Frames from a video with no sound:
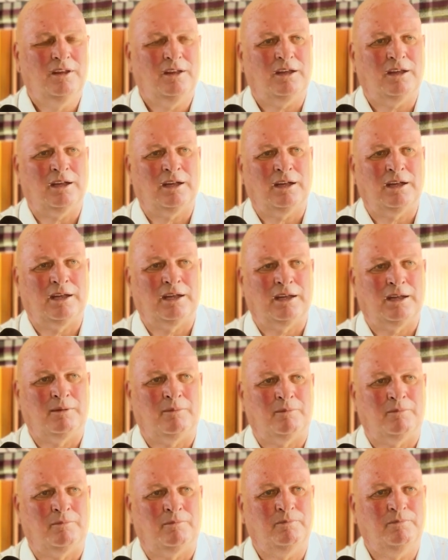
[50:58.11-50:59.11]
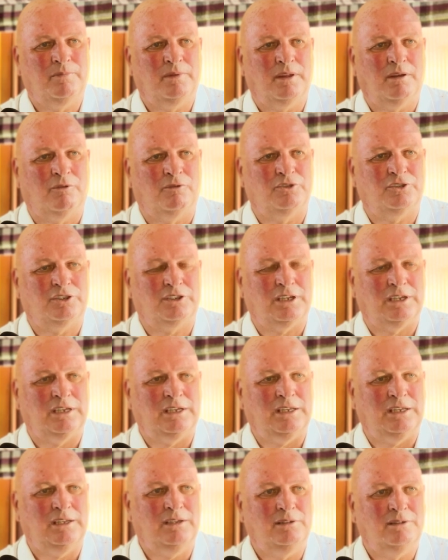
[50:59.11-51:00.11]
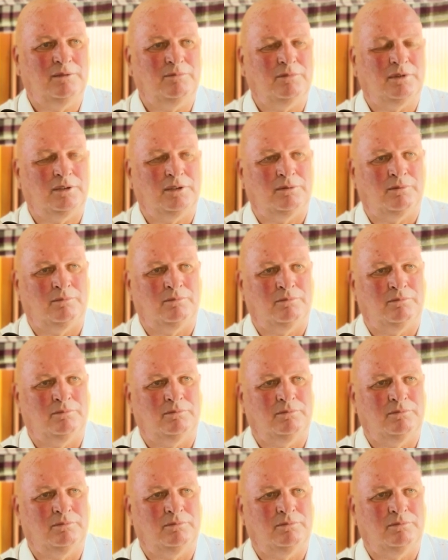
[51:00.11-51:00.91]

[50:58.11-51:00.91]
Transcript: Um, obviously, um,